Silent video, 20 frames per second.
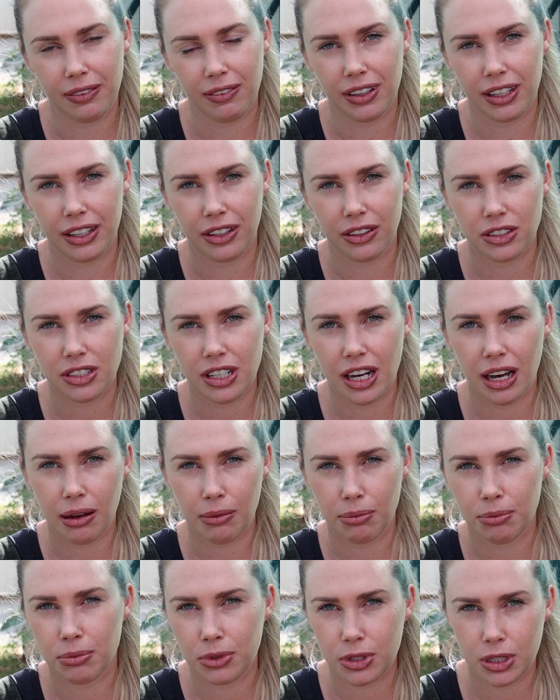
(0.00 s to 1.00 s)
really good
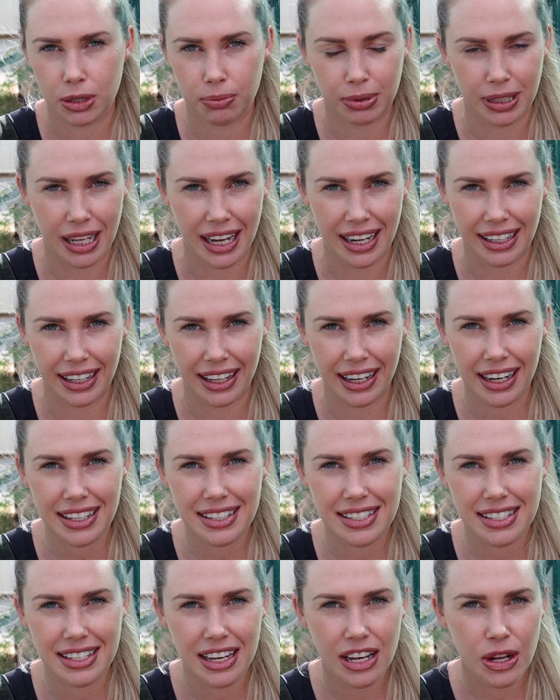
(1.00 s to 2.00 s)
time to plant
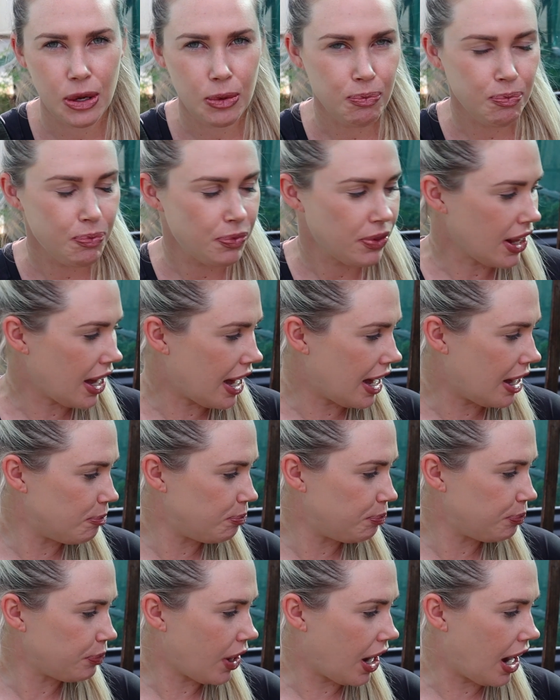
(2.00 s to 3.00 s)
lettuce.
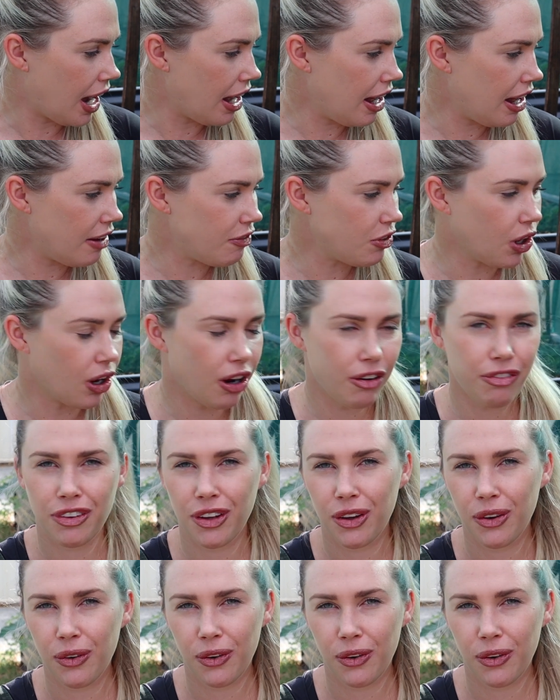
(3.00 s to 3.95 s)
I have got a few